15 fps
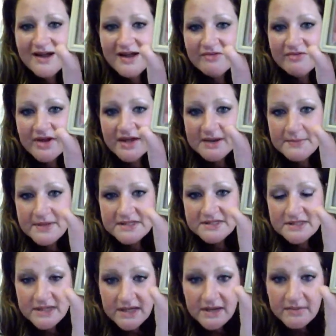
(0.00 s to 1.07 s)
I've kind of
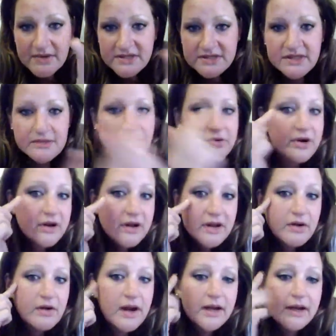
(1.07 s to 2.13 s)
messed it up because I'm wearing
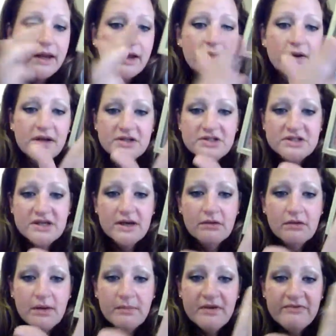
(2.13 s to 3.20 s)
it right now and I just kind of
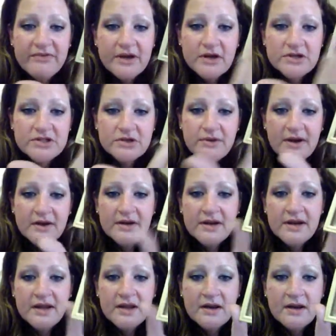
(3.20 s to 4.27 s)
rub my fingers around
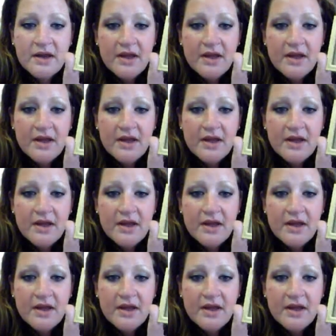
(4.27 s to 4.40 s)
in it.